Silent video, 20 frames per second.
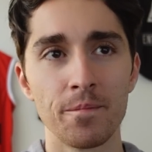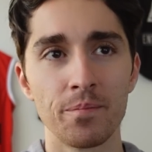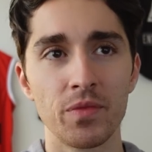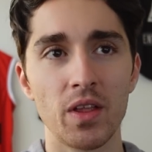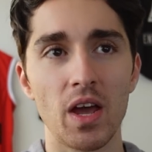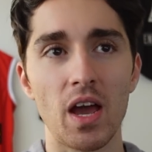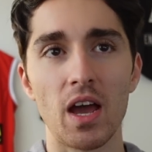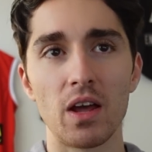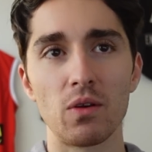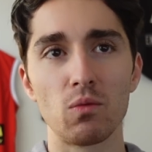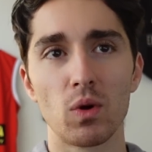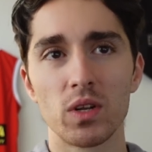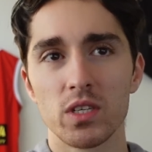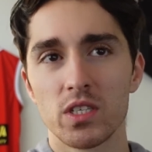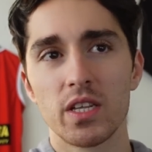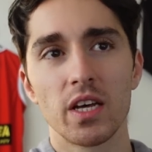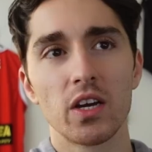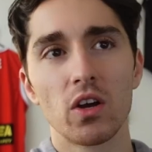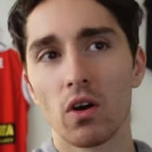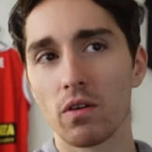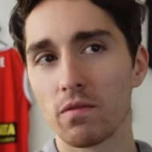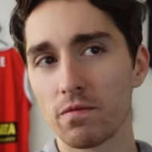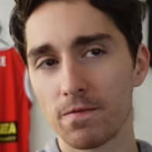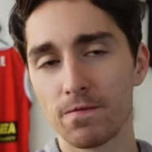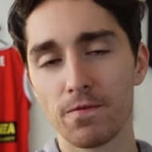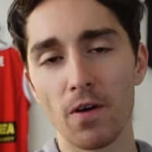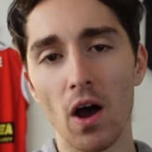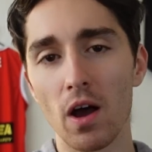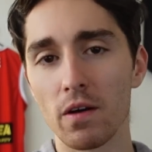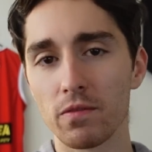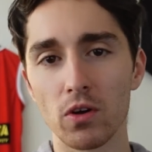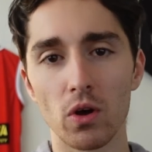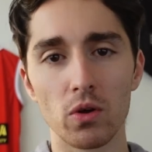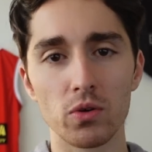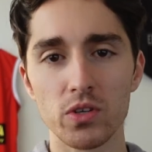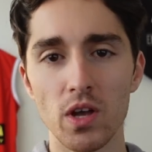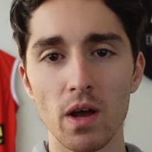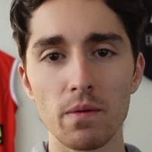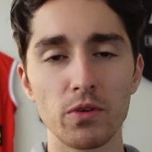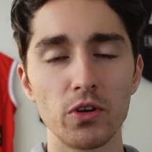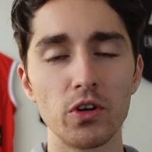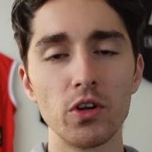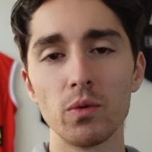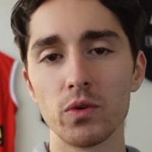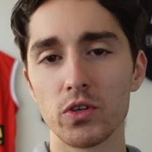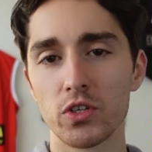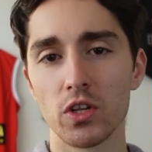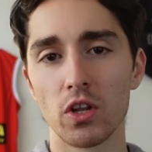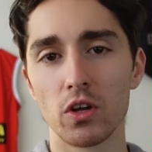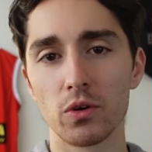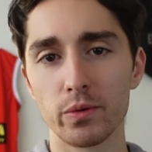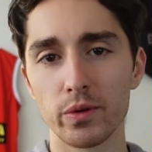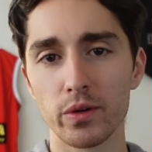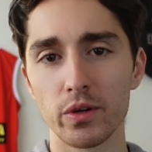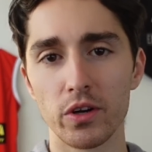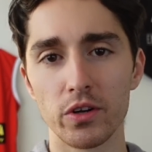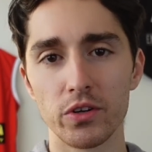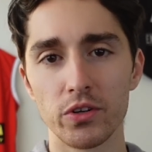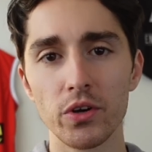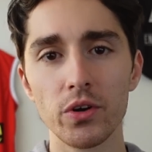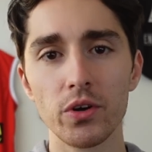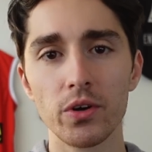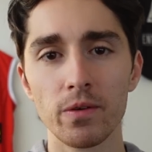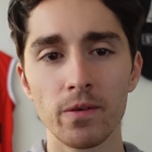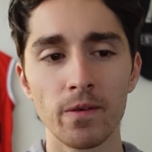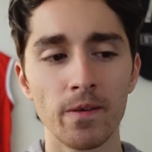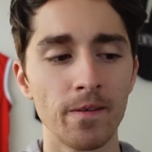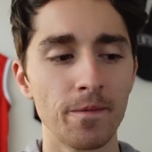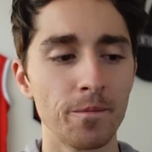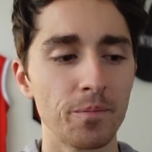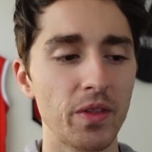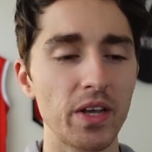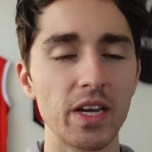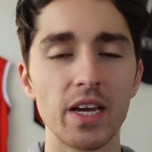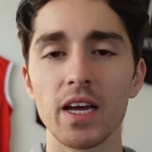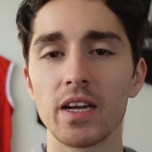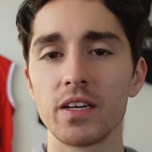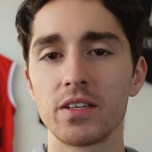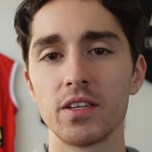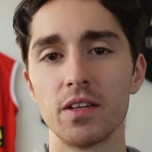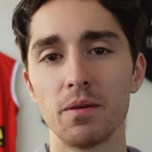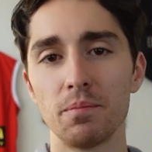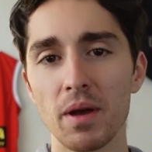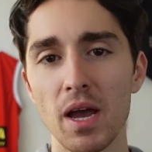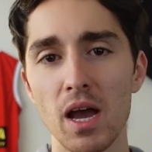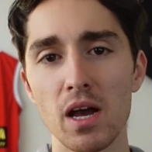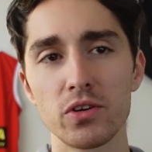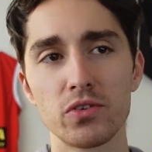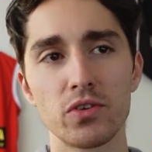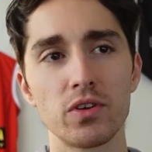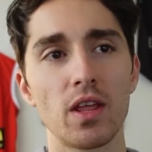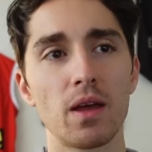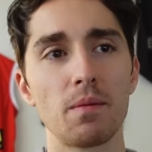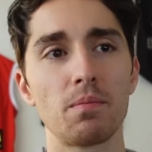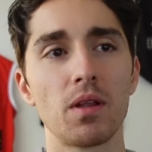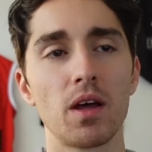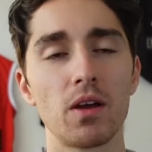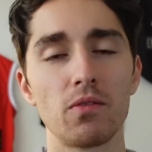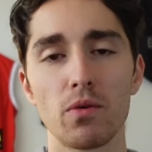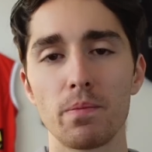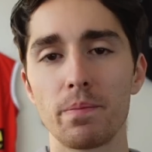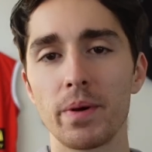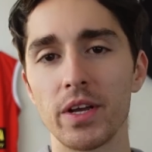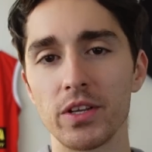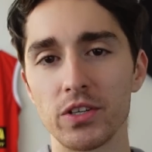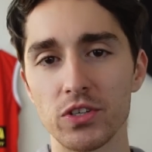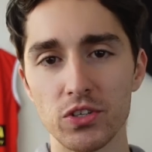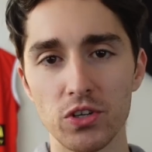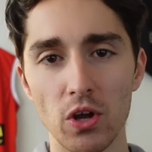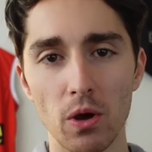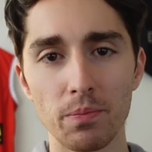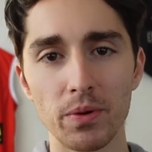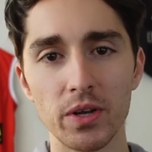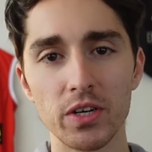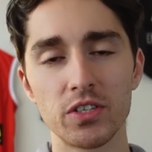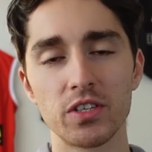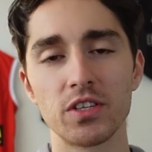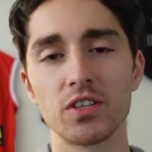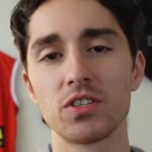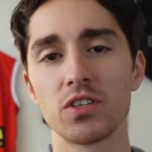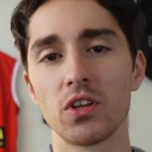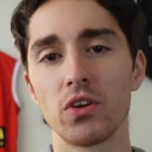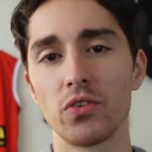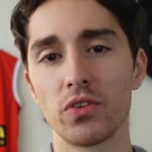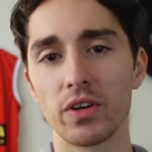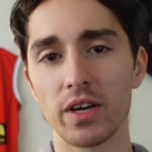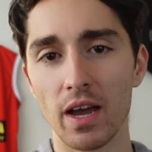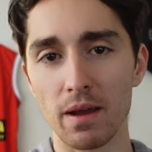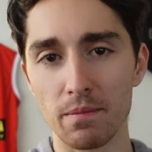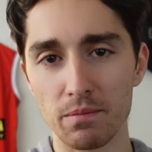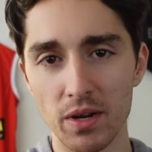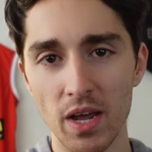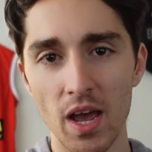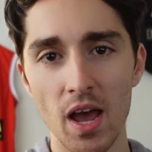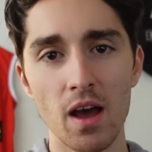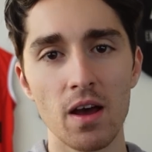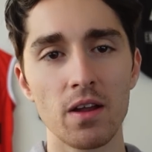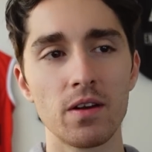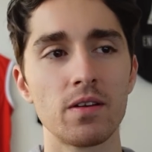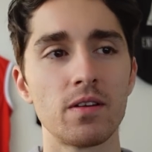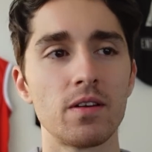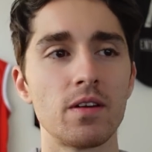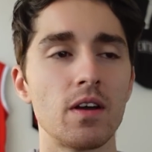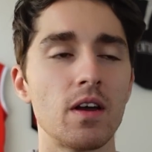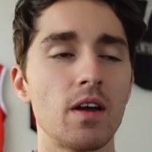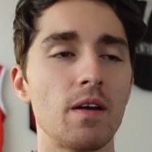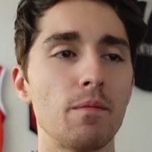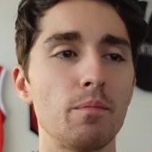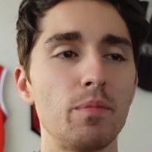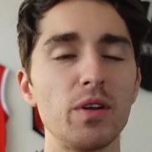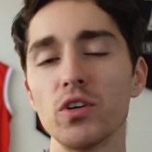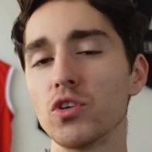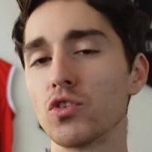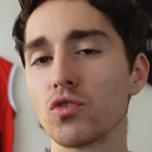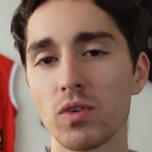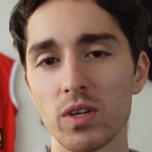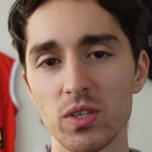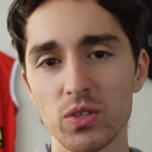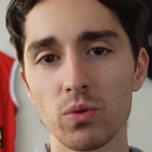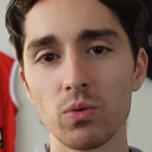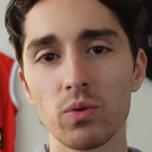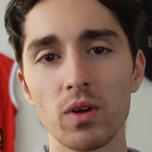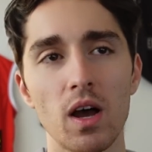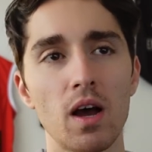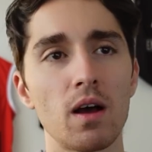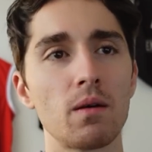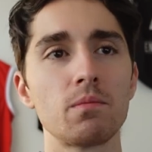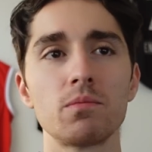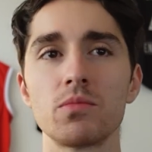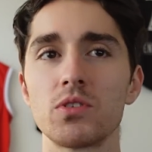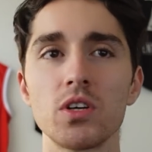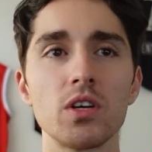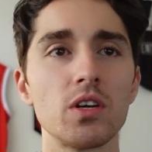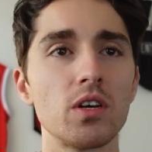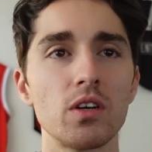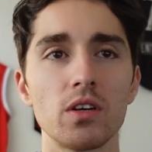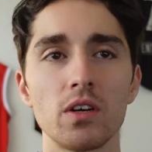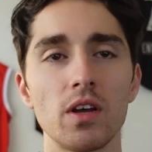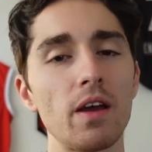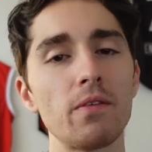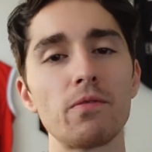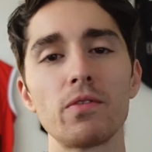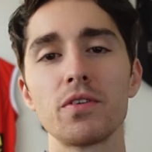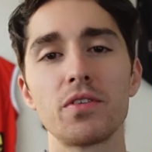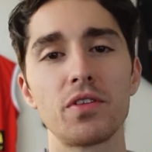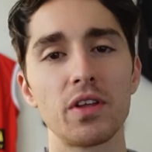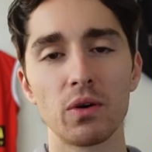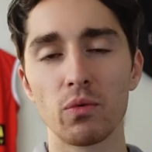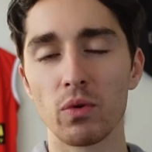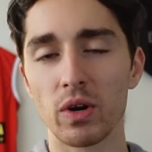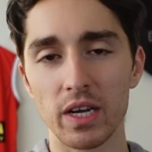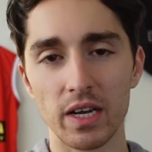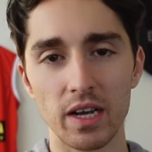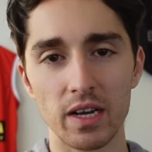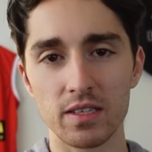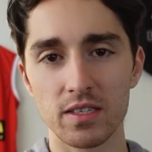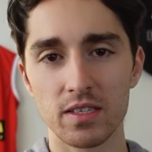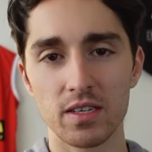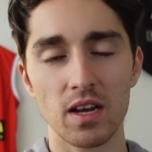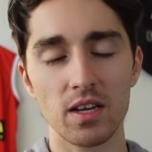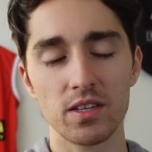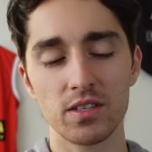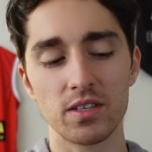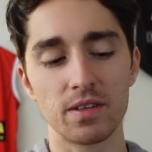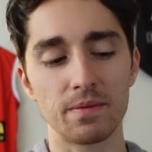And once they got 5 goals up, you knew what Geelong were going to do. They get it to the boundary, they play repeat stoppage, they slow the game down, bit of drizzle comes, everything went against us.